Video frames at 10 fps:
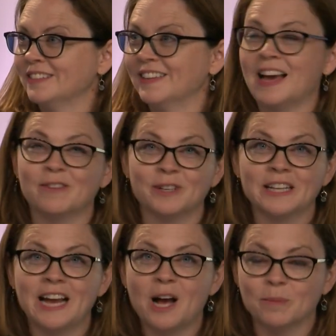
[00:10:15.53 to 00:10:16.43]
and that
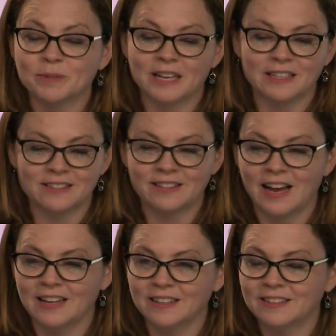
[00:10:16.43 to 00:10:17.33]
really helps us
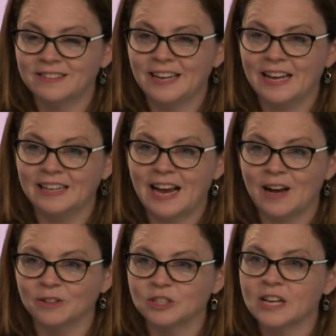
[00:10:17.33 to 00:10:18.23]
stand
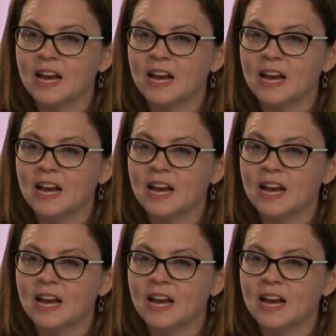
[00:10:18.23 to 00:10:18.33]
out.